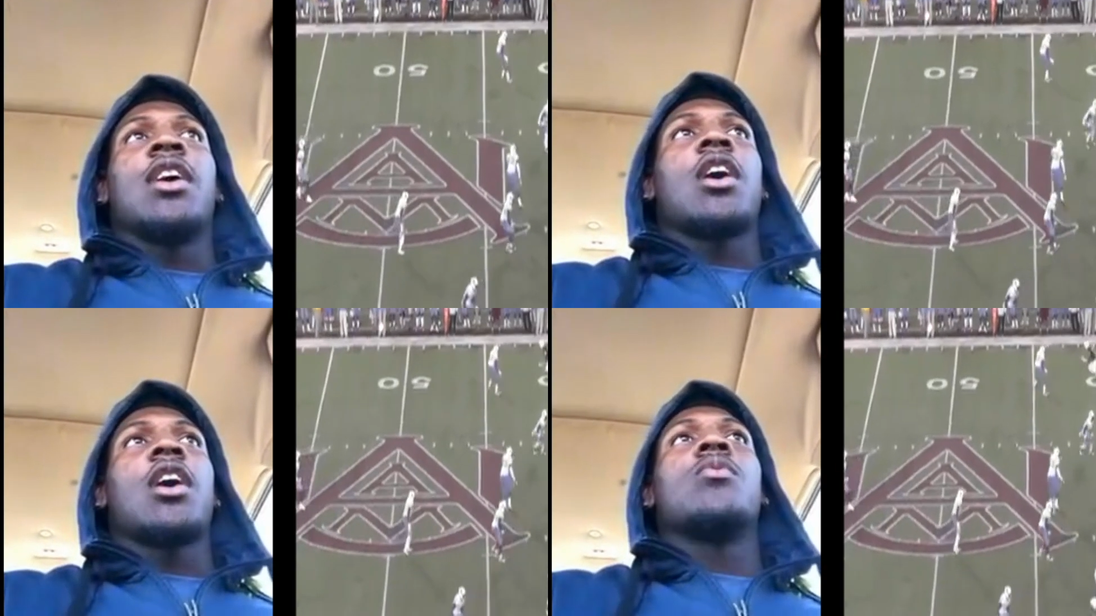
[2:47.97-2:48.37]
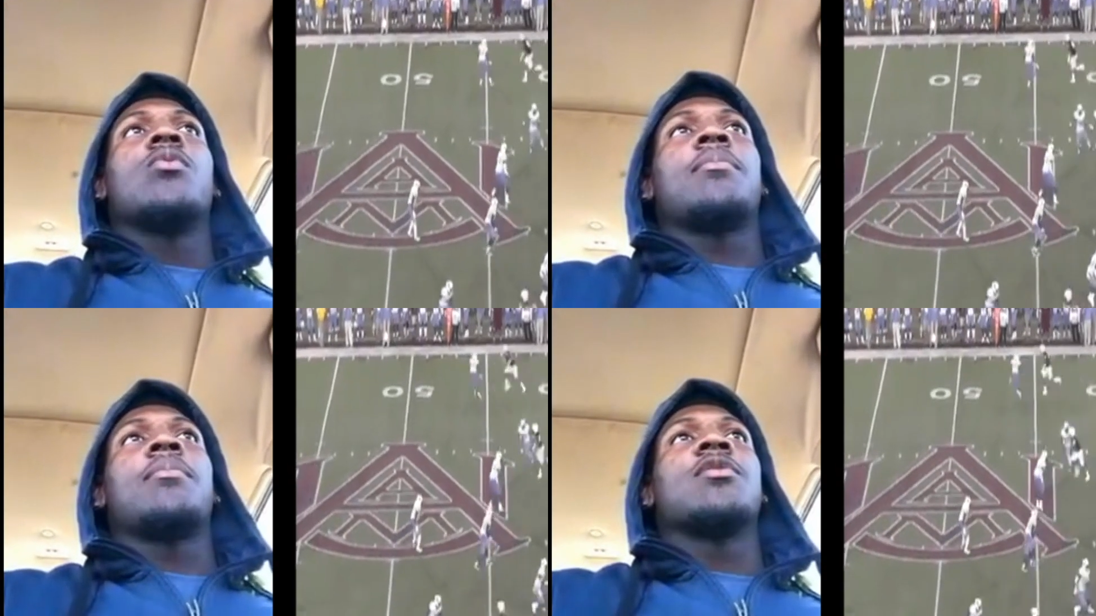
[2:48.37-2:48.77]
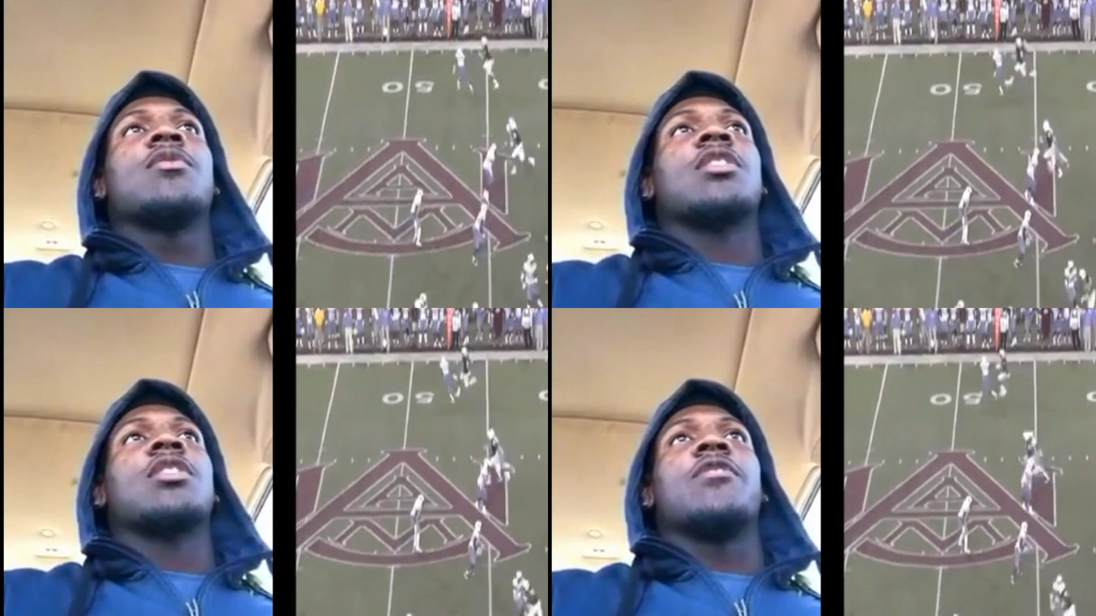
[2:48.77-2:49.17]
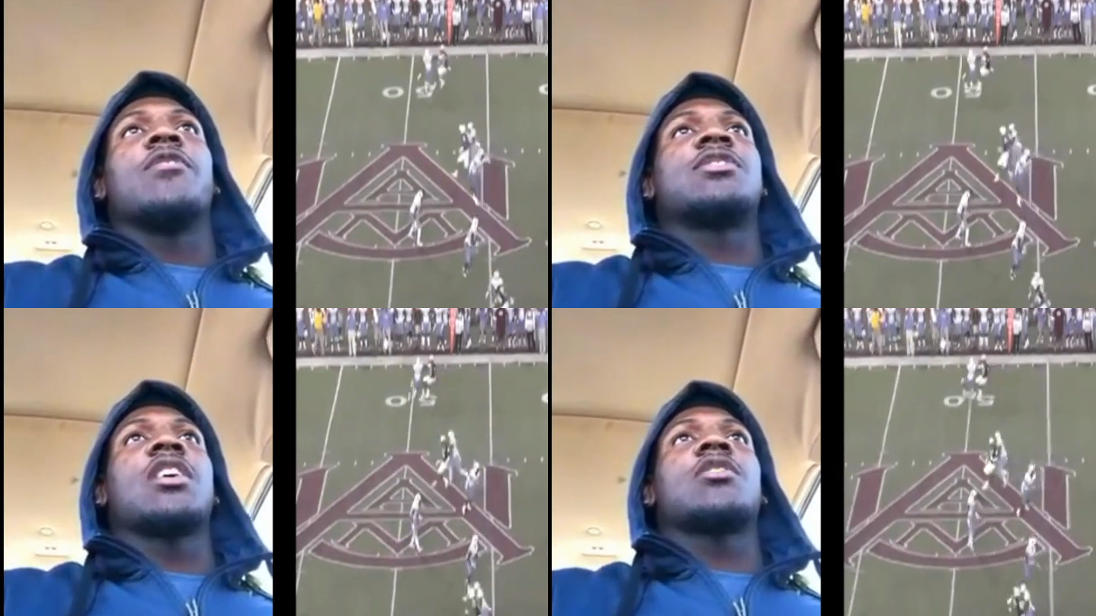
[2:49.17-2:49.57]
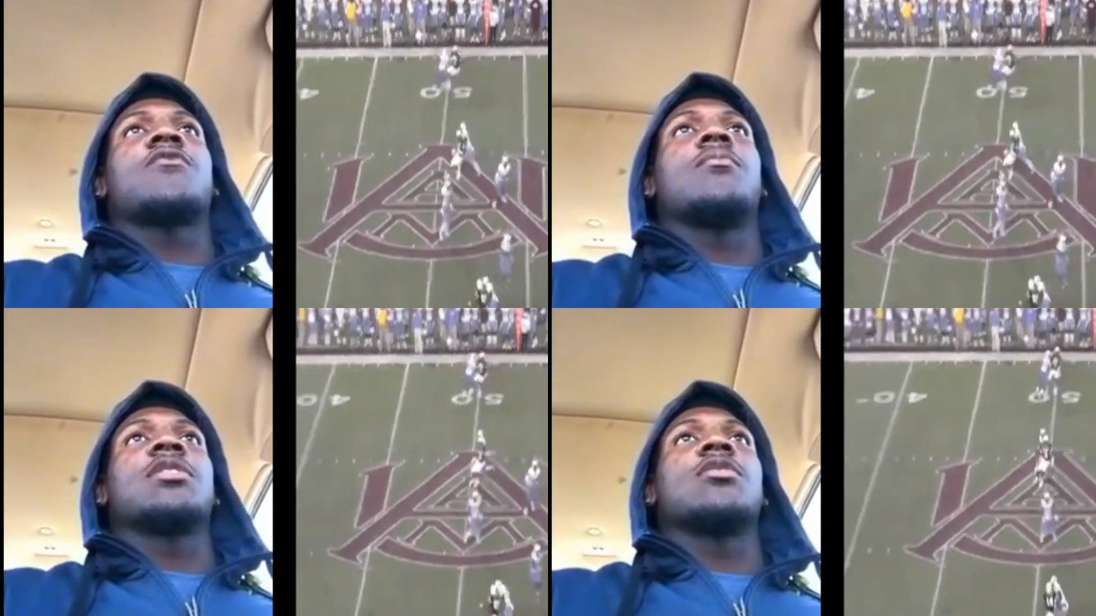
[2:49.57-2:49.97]
And I'm always looking for a challenge
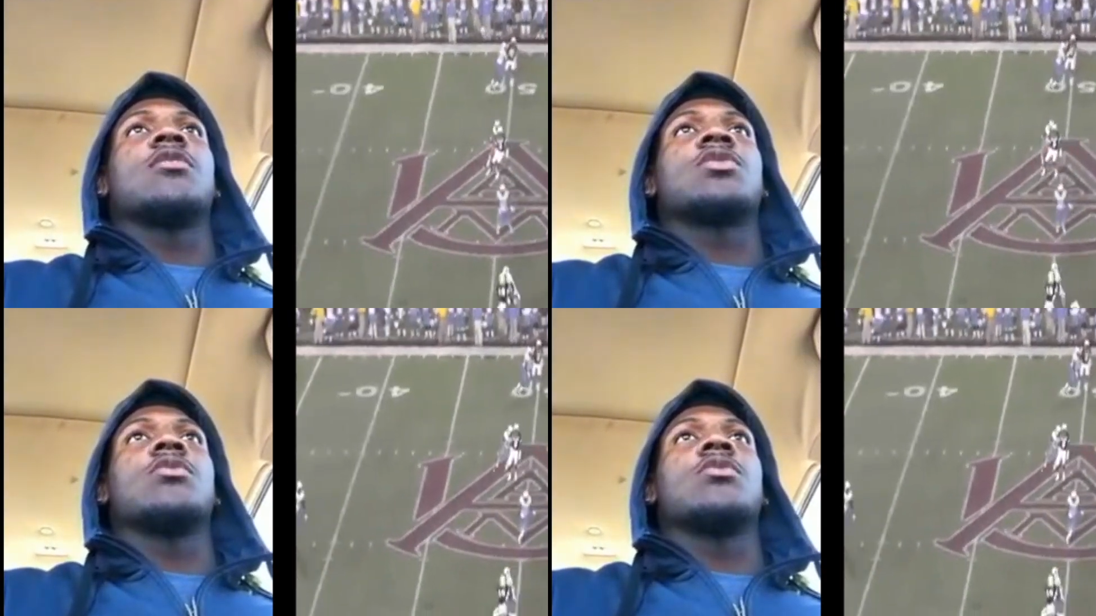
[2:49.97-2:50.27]
for myself.